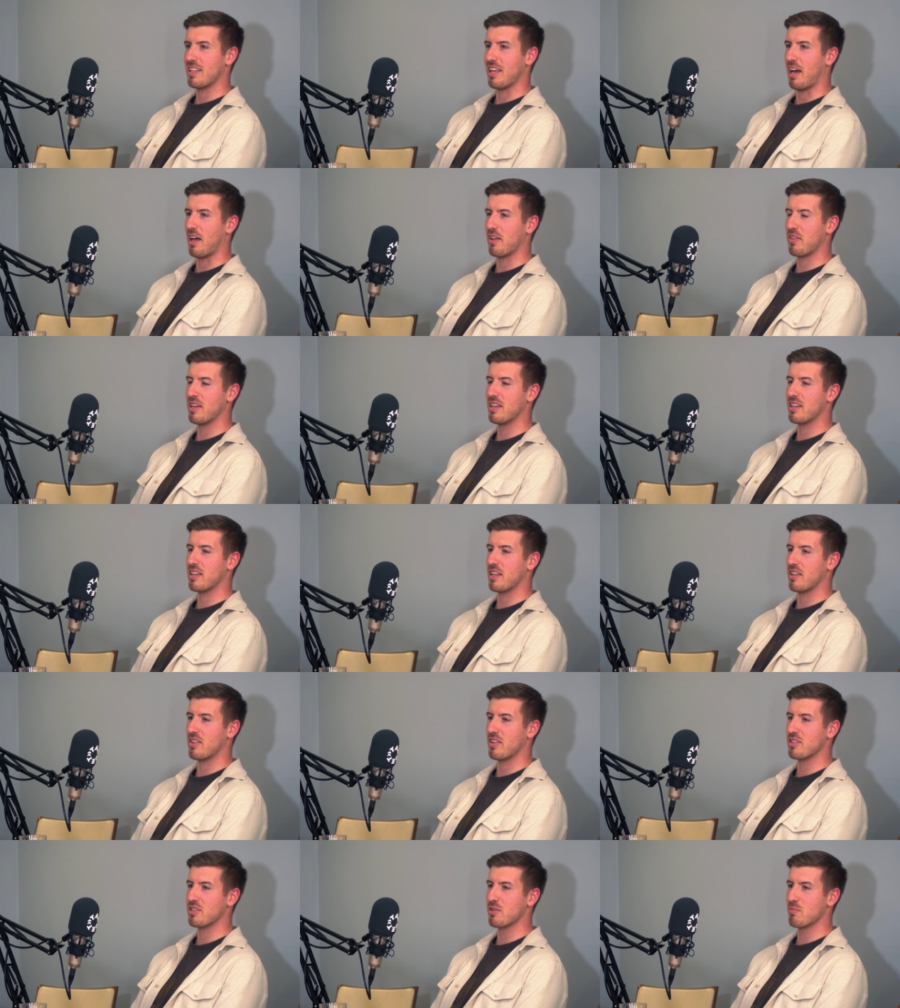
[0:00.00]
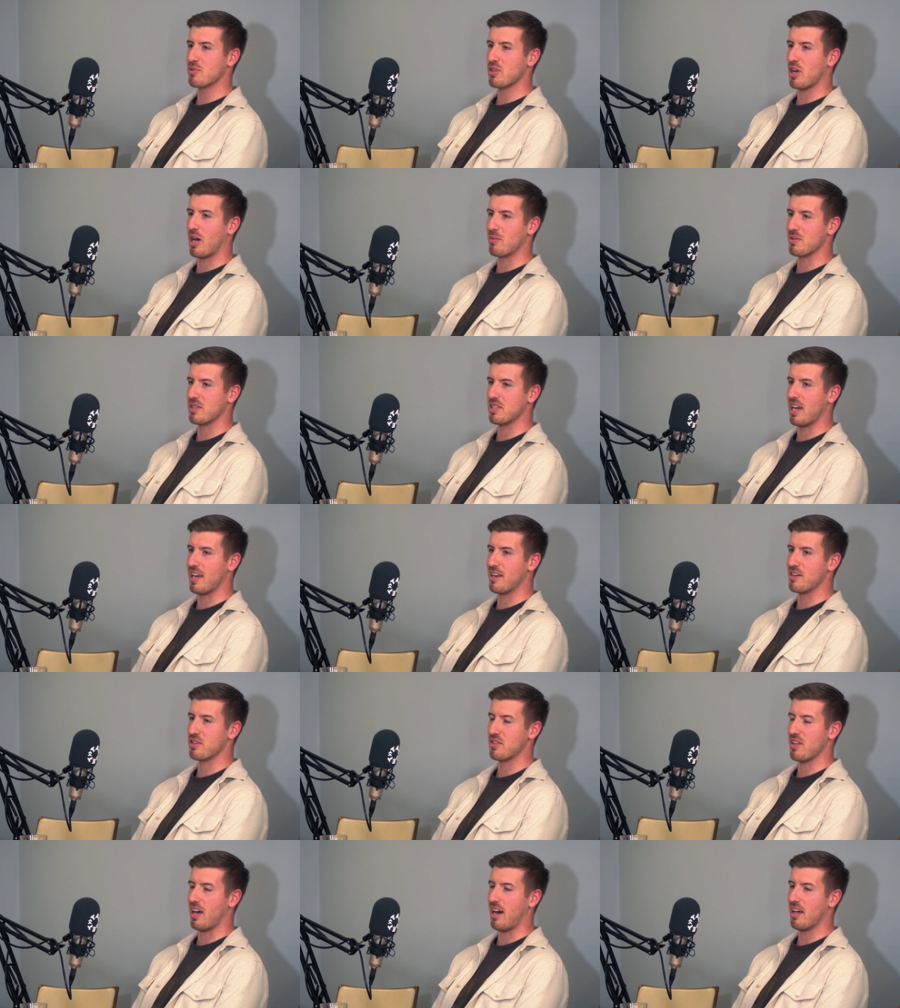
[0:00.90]
I think that there's sometimes a
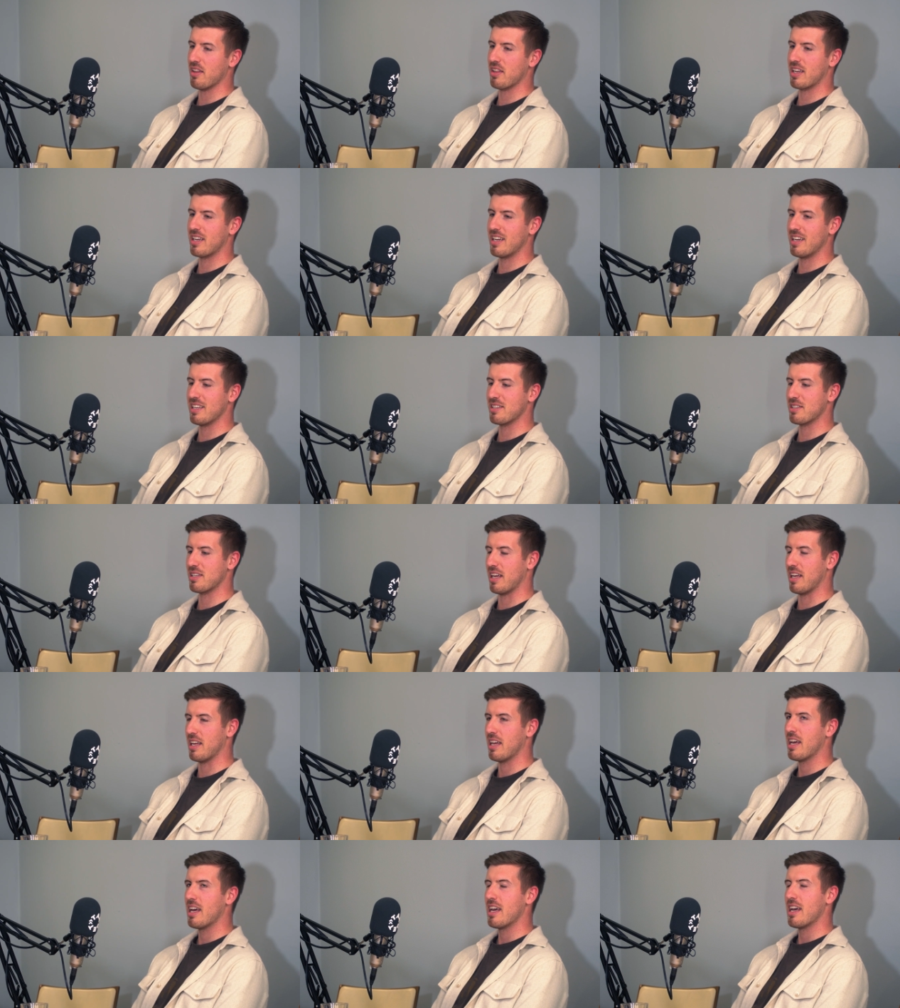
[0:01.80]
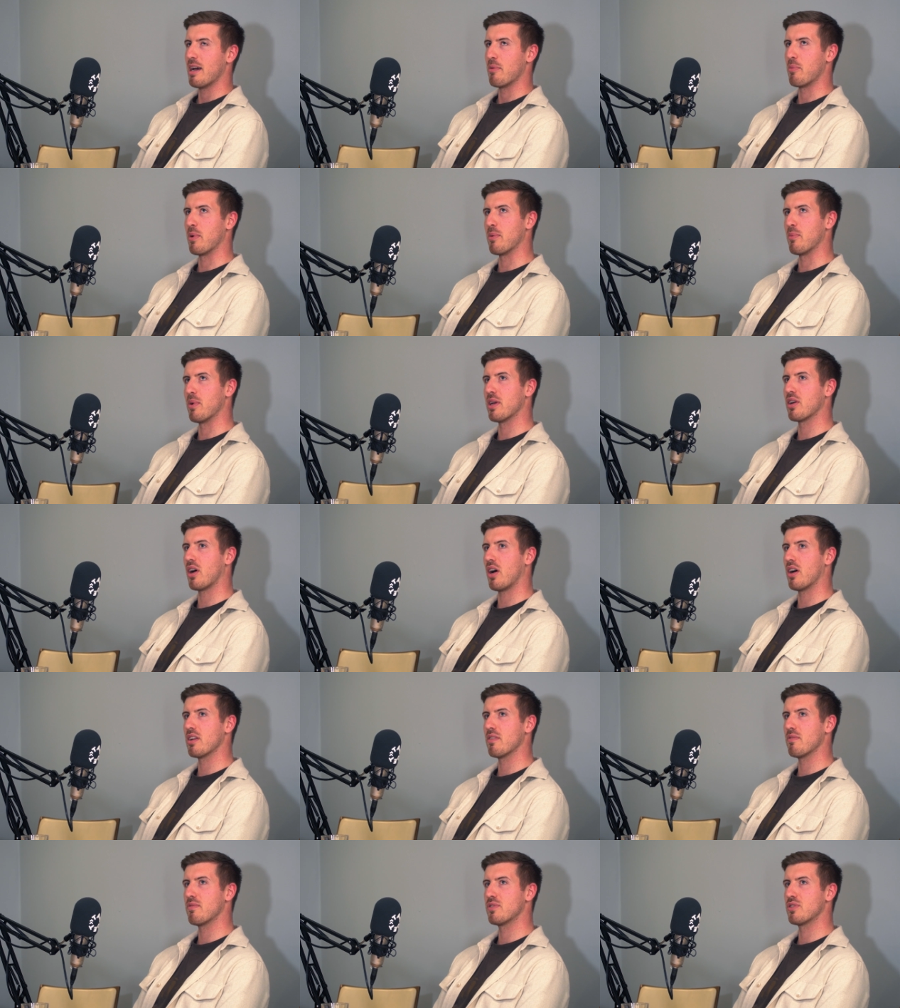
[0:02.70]
danger of that. I think we
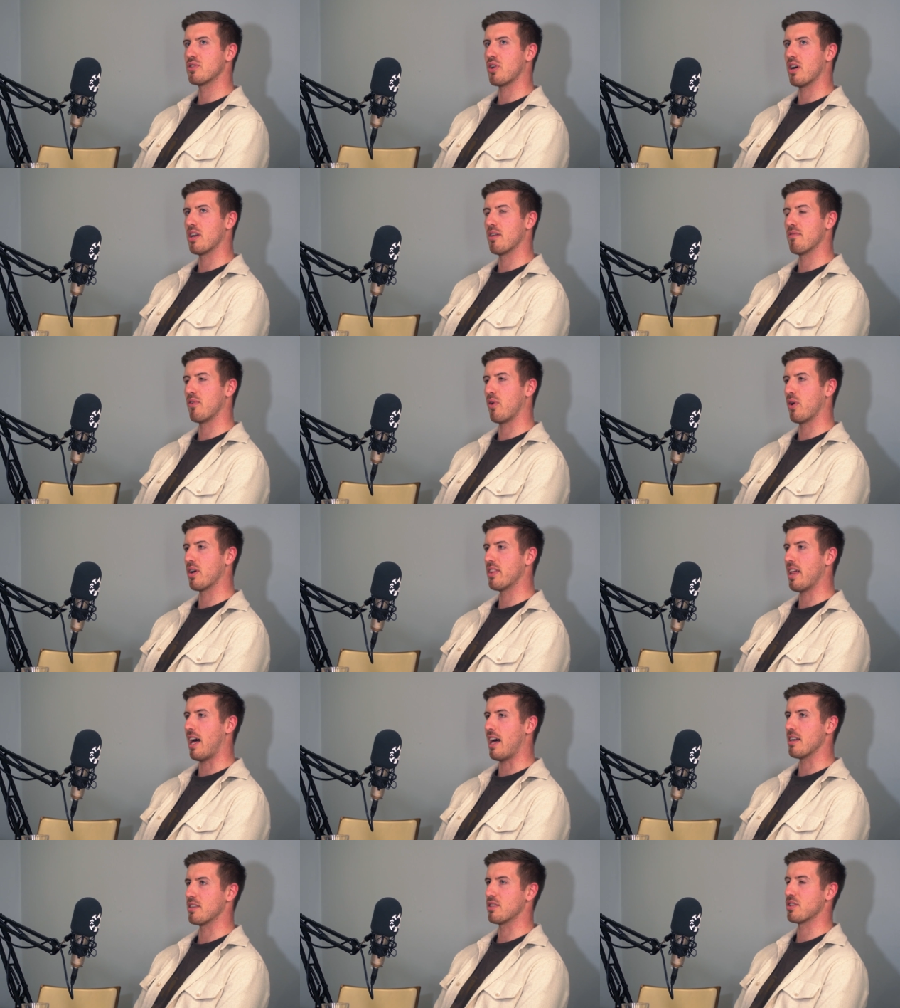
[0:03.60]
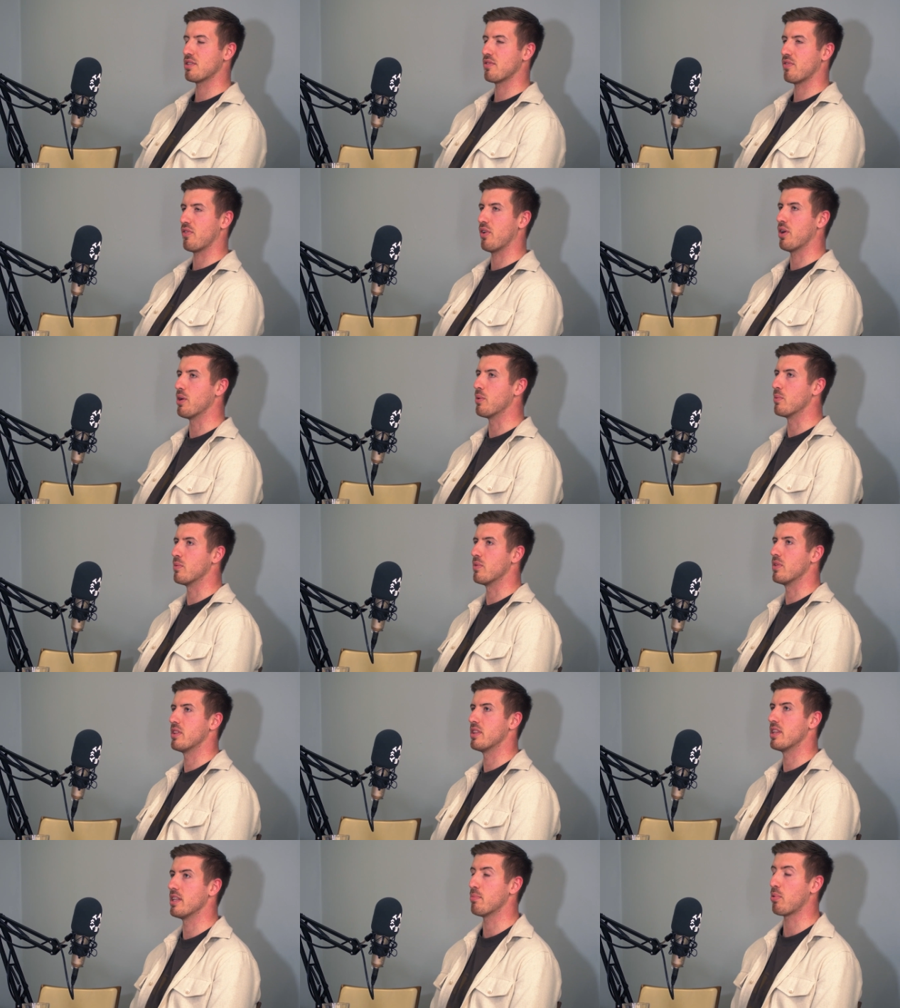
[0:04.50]
kind of try and avoid that just through
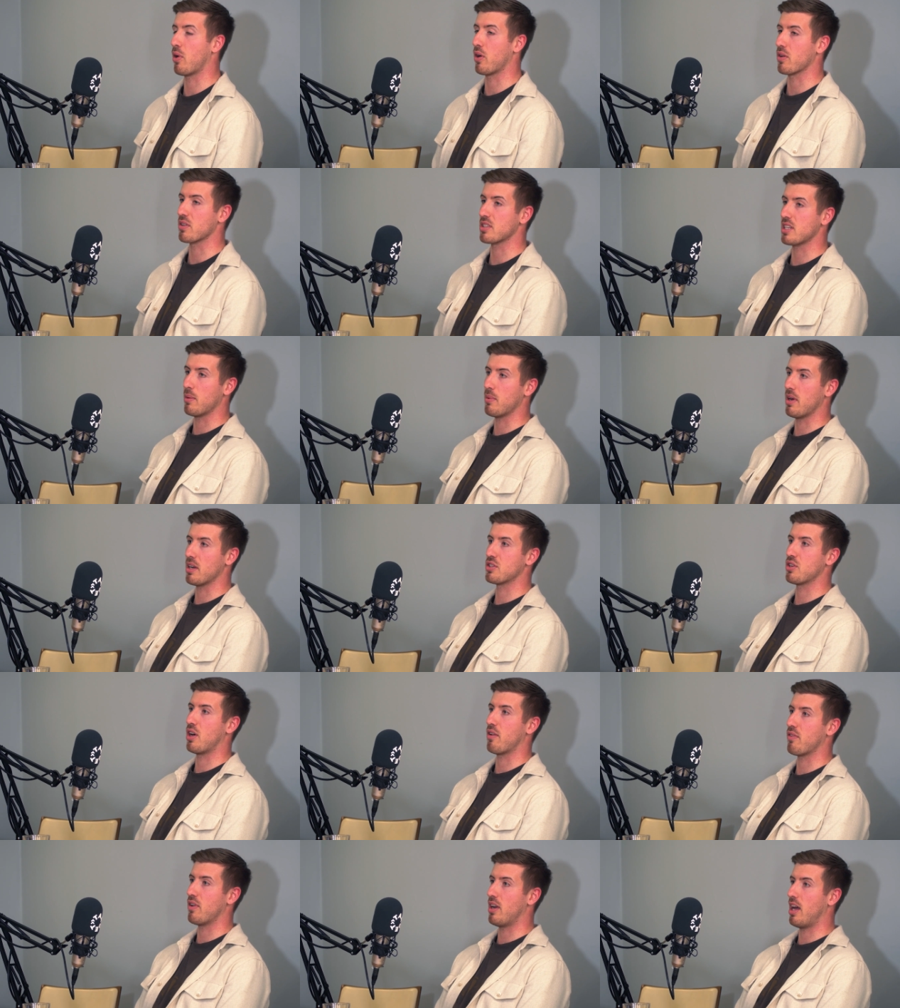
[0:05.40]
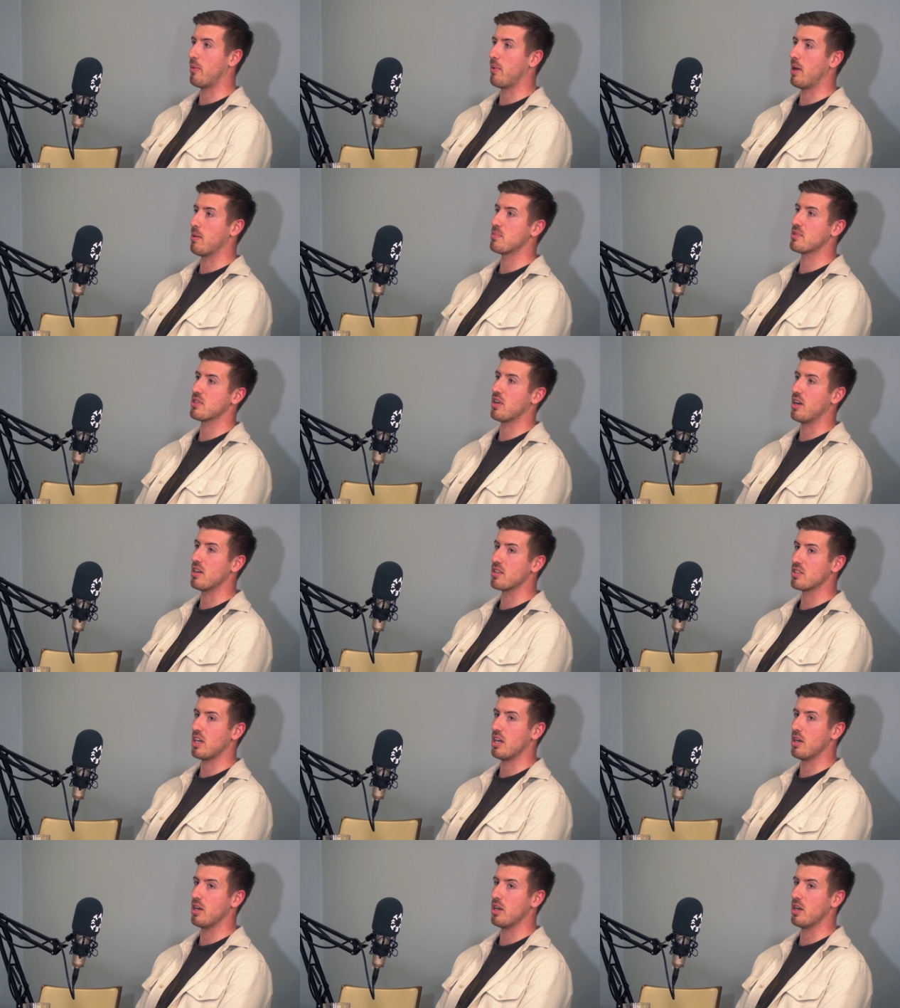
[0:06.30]
the products that we actually offer on our website.